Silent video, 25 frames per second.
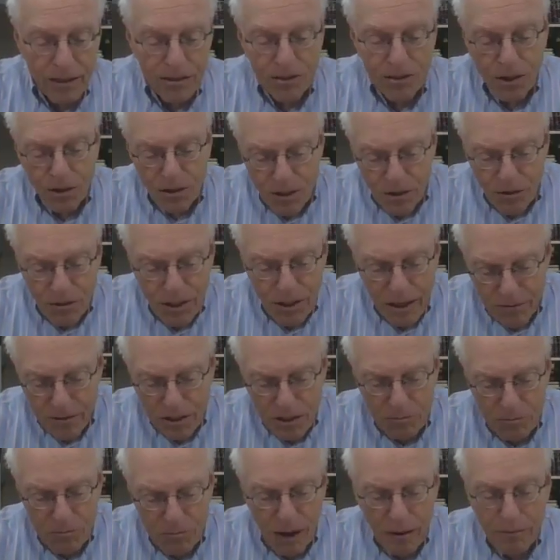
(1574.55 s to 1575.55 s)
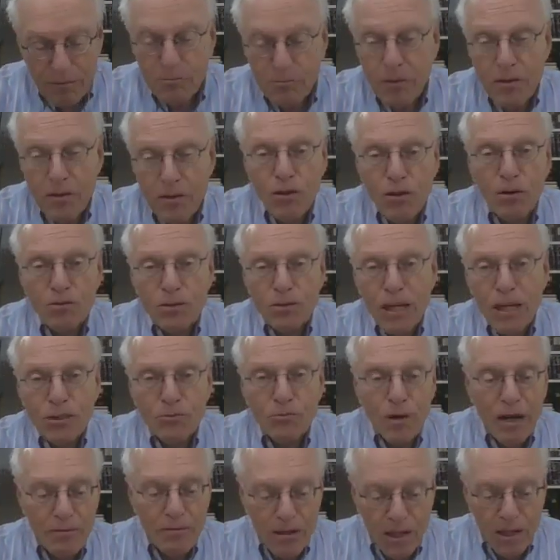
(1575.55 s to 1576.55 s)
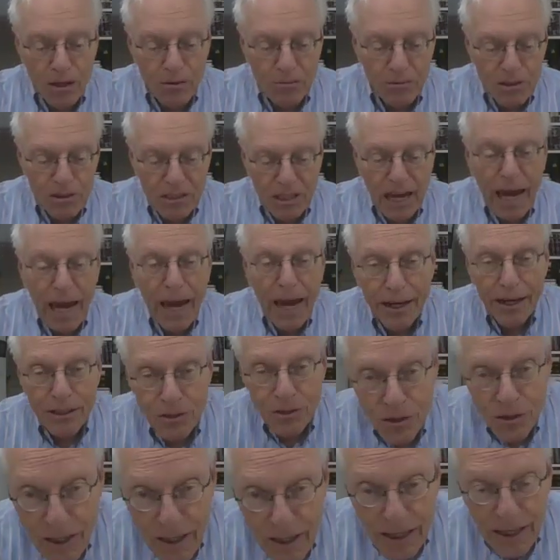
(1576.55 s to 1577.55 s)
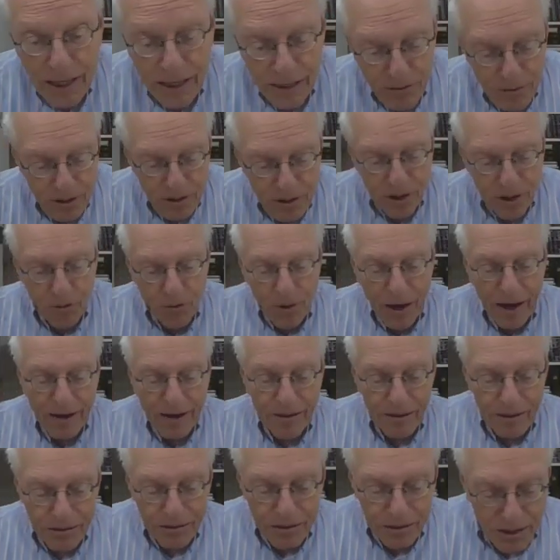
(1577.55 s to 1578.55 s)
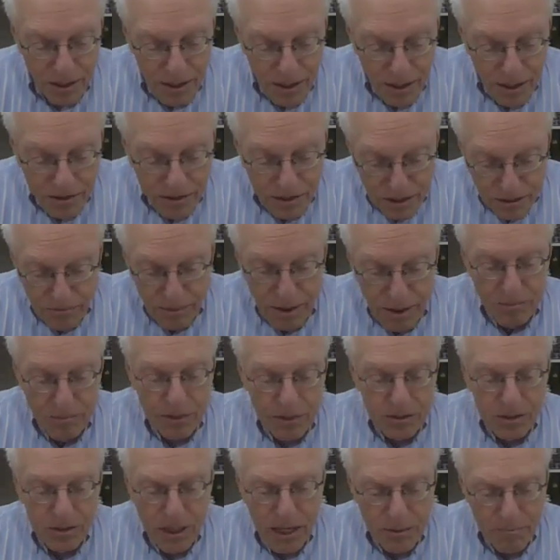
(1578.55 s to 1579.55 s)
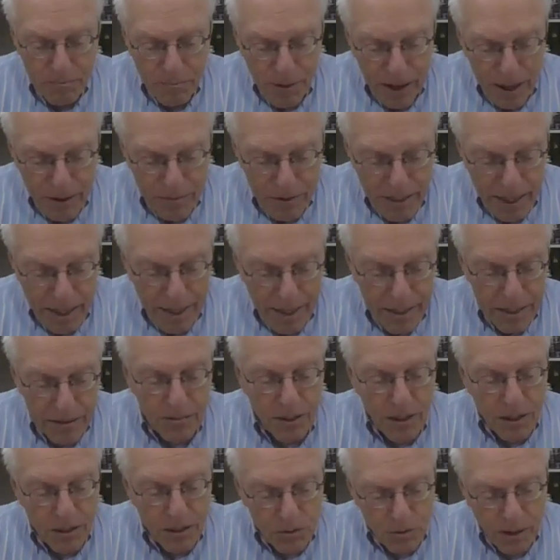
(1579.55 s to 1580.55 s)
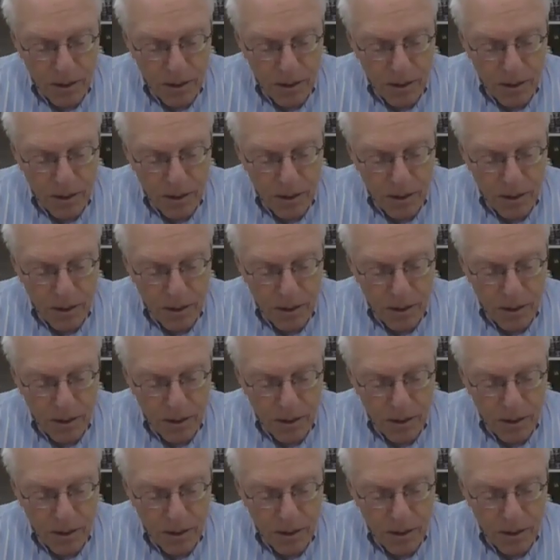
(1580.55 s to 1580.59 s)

So you wouldn't have those problems. But in those days when everything was cash and there were no records, it says maybe you should get paid with Adam.